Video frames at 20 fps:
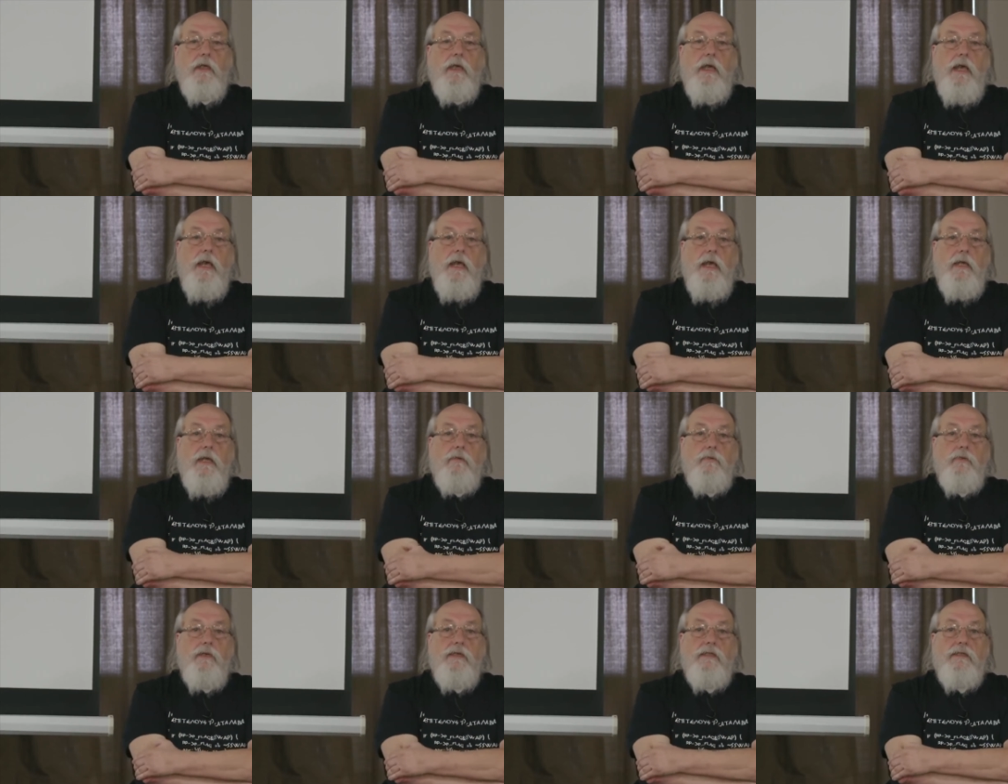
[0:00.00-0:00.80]

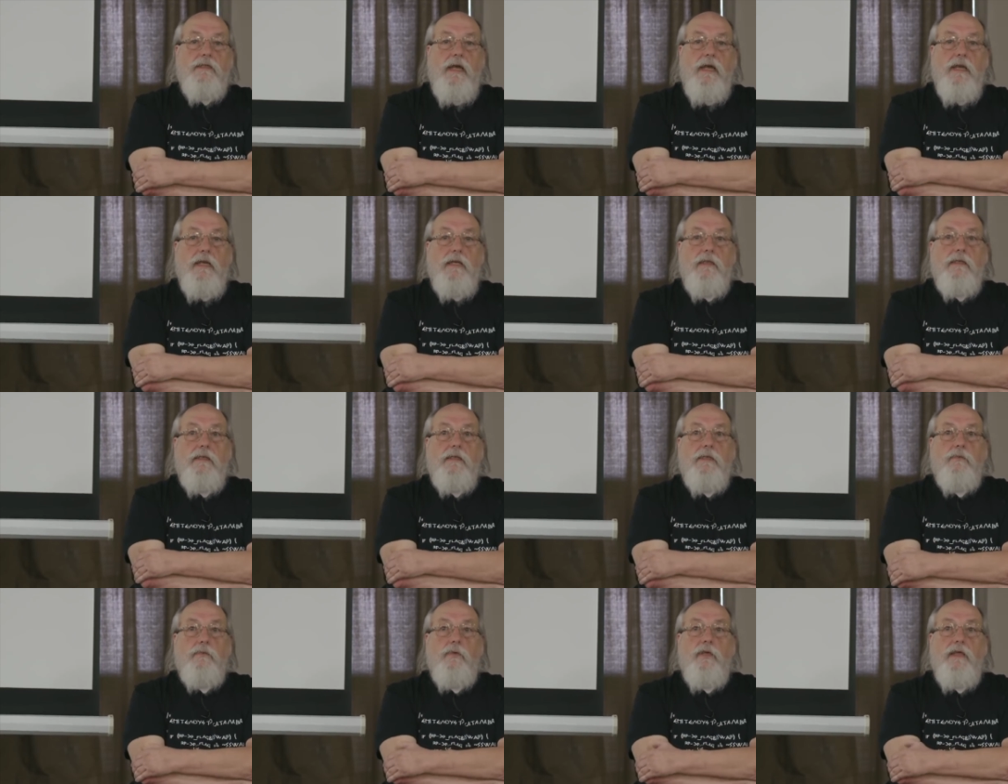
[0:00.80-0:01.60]
And we decided
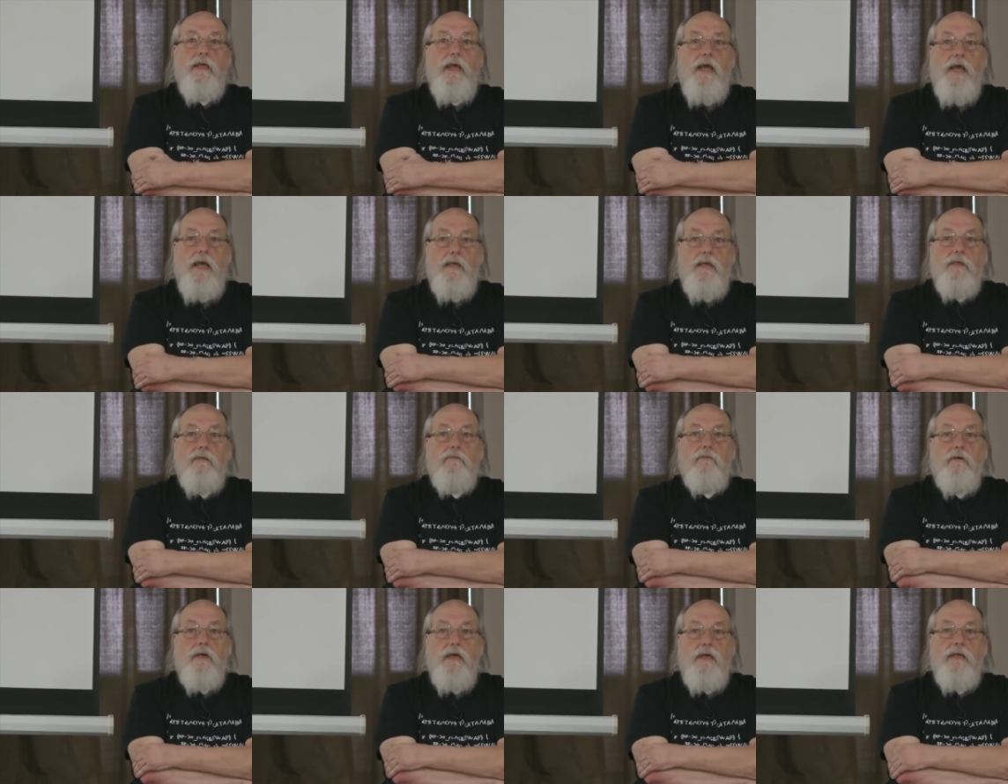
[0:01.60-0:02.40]
that we had to
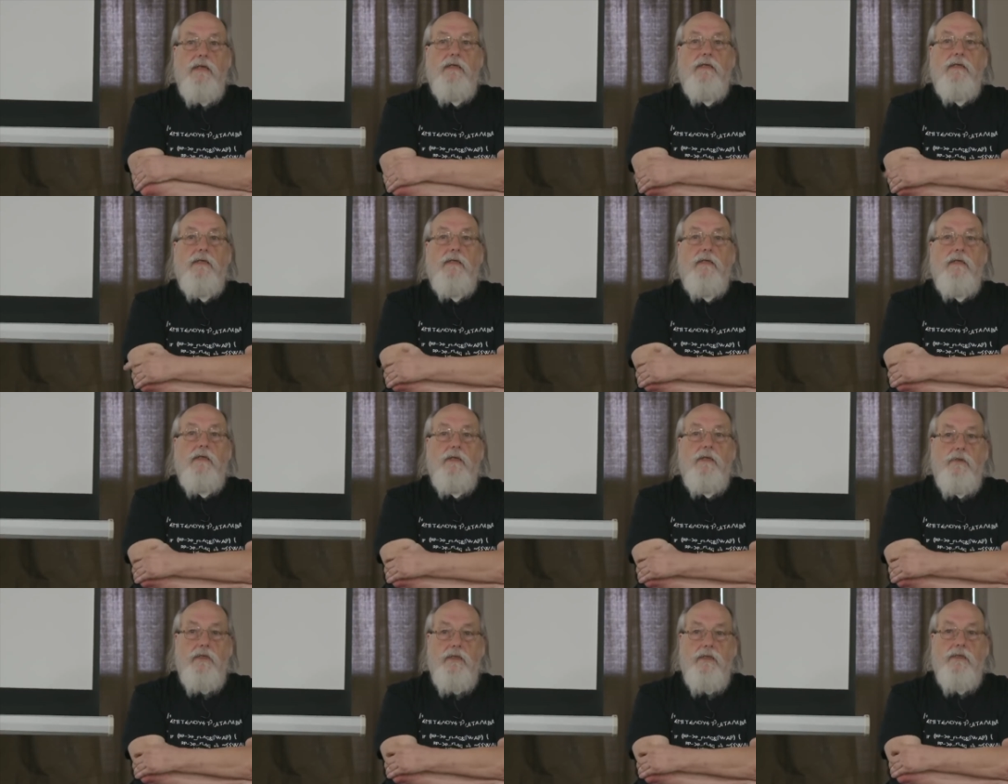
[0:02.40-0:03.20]
write
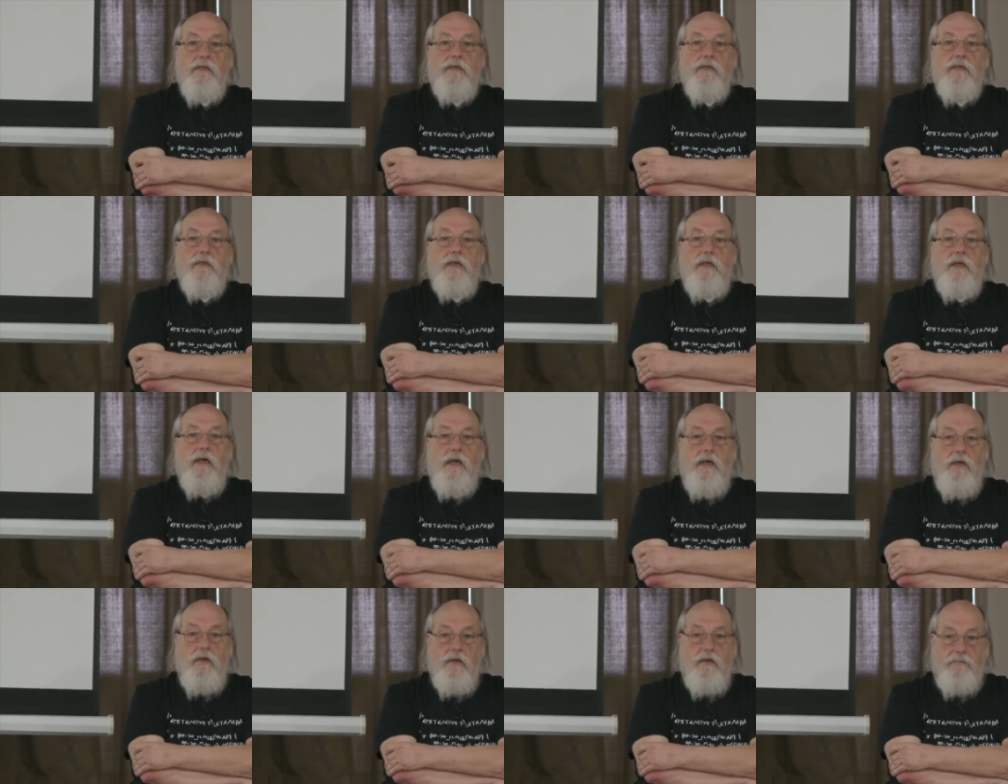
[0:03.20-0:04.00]
Unix in a
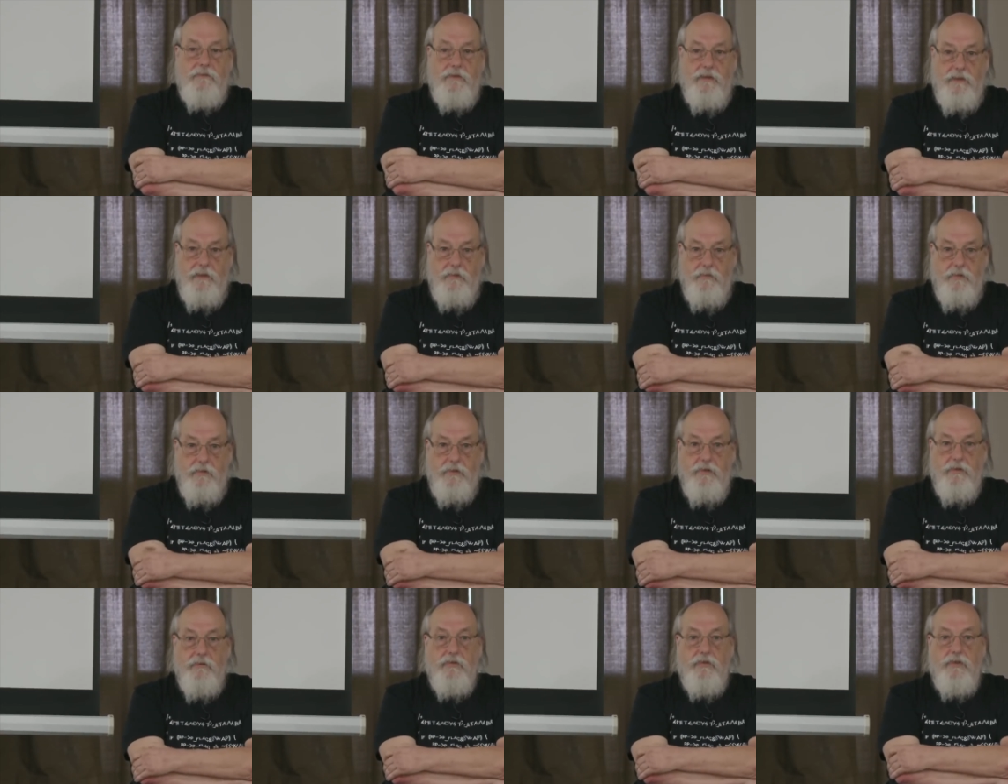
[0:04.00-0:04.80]
higher level
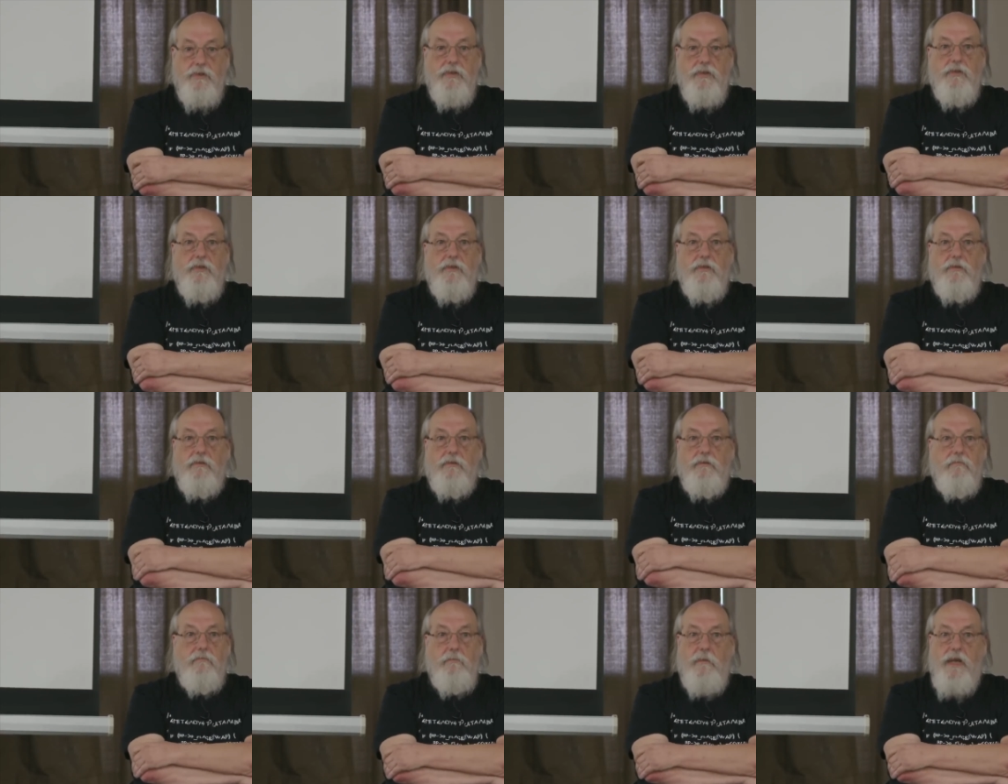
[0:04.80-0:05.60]
language. It was just
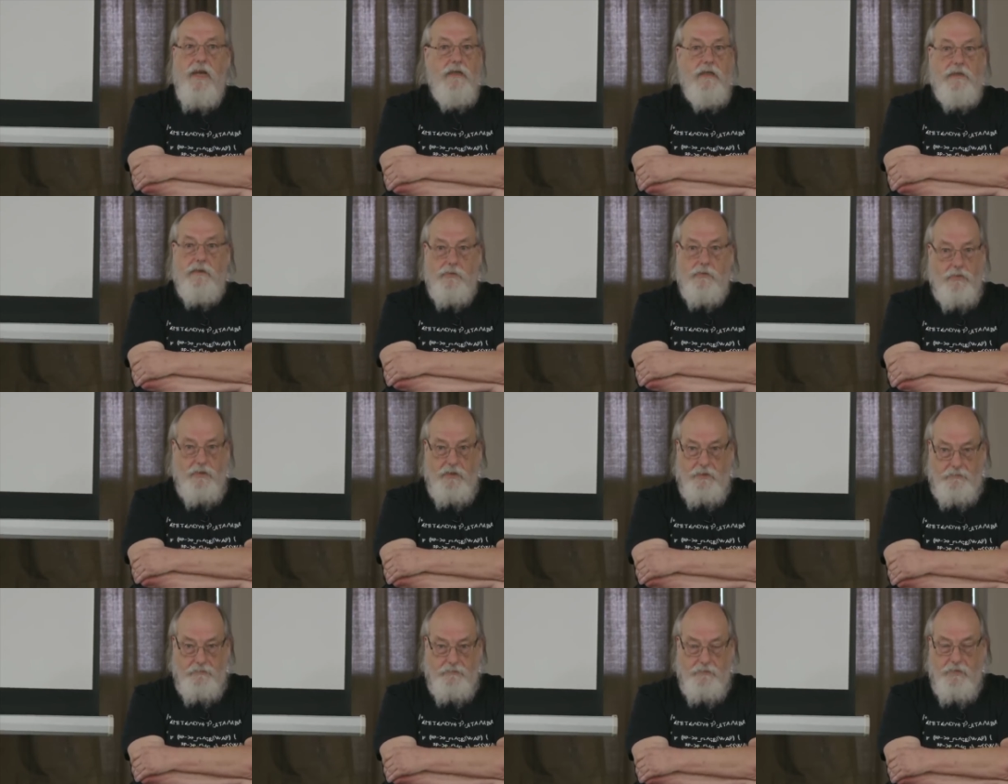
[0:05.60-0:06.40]

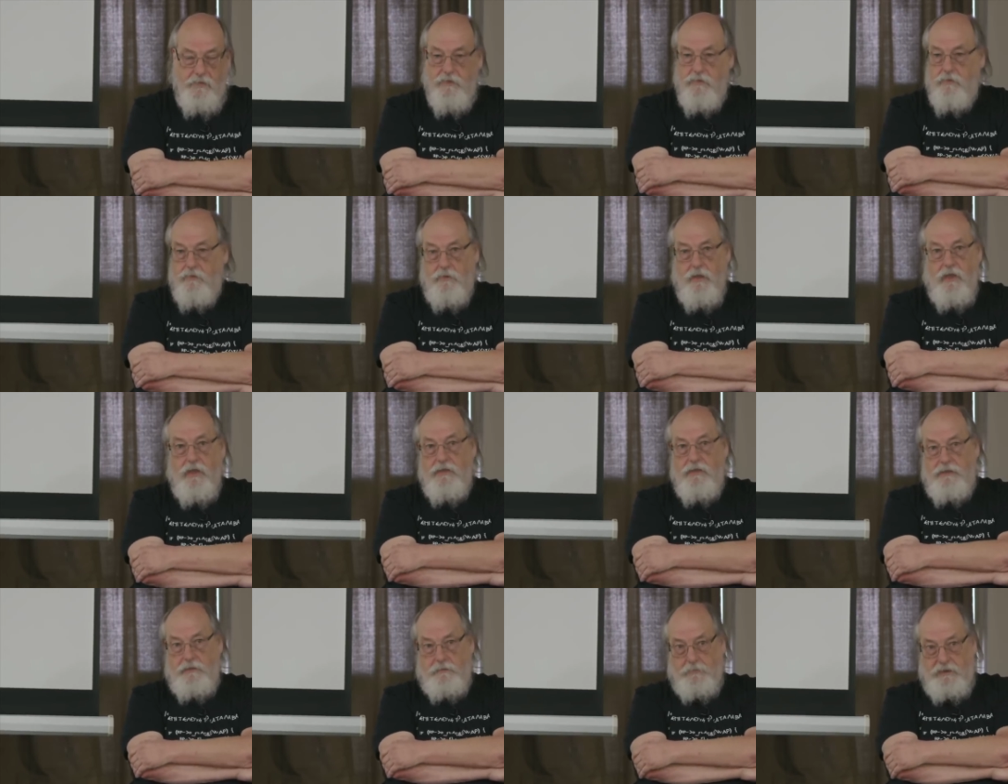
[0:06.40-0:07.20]
mandatory. This was all
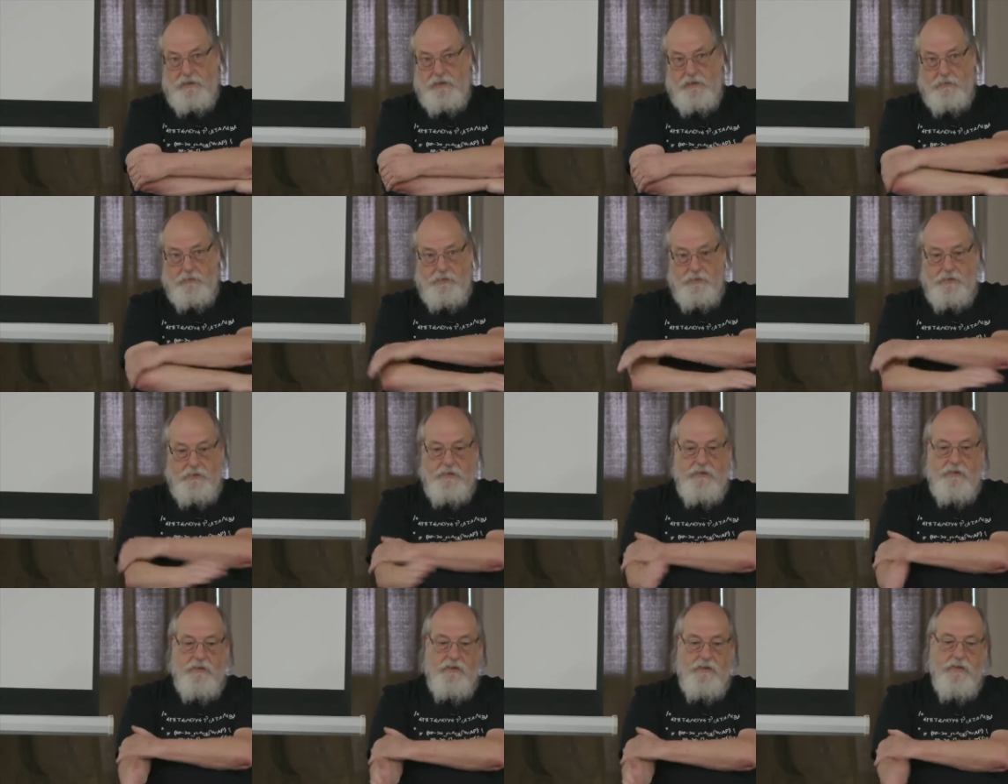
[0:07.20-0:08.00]
assembly language
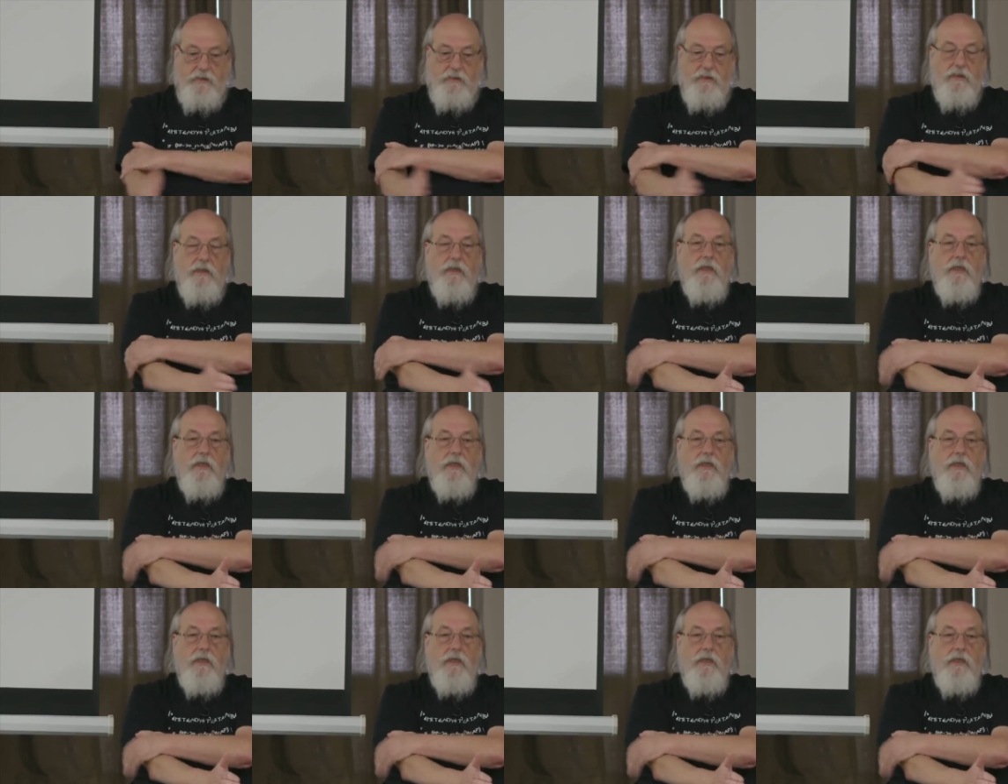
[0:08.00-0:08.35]
until then.